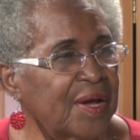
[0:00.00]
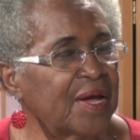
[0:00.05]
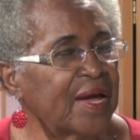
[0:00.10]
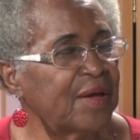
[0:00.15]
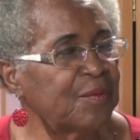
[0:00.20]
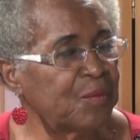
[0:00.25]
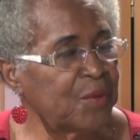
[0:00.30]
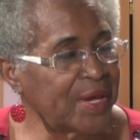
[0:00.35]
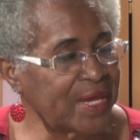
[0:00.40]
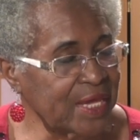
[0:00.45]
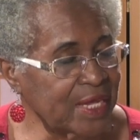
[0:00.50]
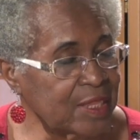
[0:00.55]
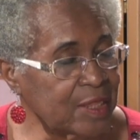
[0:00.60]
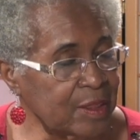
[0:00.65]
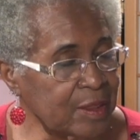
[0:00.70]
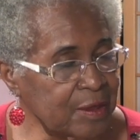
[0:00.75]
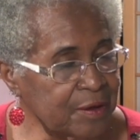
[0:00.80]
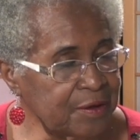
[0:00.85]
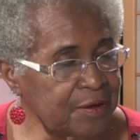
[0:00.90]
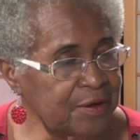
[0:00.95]
And we
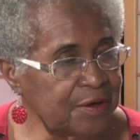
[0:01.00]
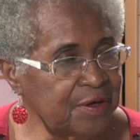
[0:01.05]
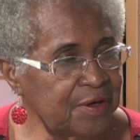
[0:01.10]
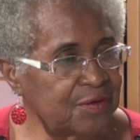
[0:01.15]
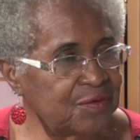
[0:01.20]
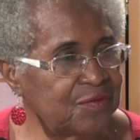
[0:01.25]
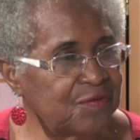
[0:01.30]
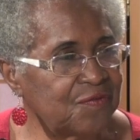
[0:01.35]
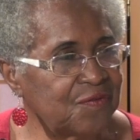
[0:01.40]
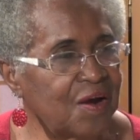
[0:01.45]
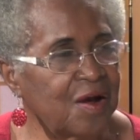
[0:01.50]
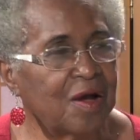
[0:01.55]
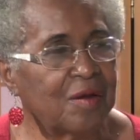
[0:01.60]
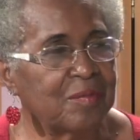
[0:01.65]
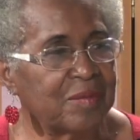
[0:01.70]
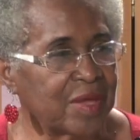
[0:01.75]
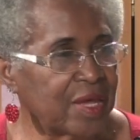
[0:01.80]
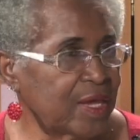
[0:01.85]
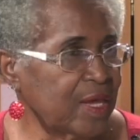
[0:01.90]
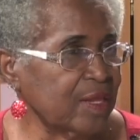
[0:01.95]
can learn from
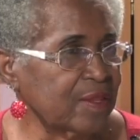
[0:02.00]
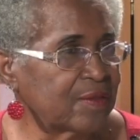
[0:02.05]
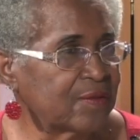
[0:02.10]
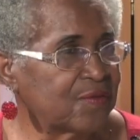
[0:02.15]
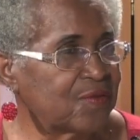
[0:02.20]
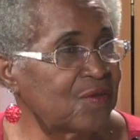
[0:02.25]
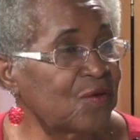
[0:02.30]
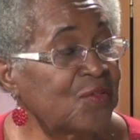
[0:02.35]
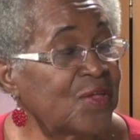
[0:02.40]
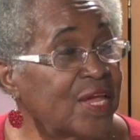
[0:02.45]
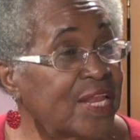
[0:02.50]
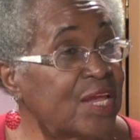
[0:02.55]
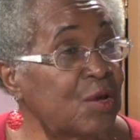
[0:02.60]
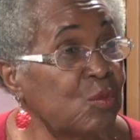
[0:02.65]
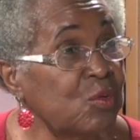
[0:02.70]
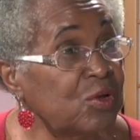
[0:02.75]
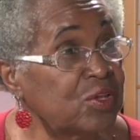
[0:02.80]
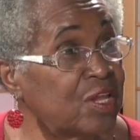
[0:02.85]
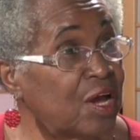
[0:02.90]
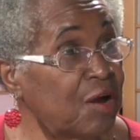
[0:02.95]
it so that it
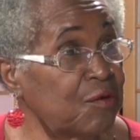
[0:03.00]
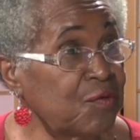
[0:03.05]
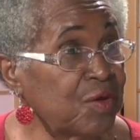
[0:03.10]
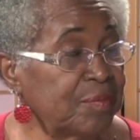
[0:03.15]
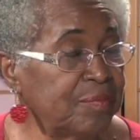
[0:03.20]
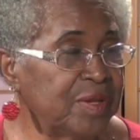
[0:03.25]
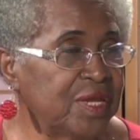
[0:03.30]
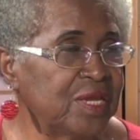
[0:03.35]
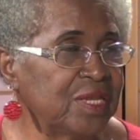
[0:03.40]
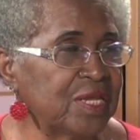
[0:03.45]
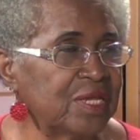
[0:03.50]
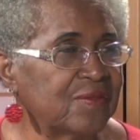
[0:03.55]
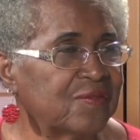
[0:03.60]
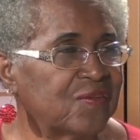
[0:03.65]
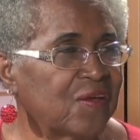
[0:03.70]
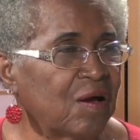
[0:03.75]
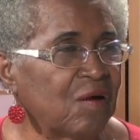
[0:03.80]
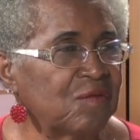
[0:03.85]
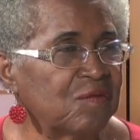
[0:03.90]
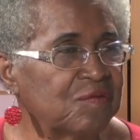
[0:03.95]
will not repeat
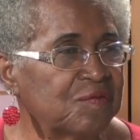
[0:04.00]
itself.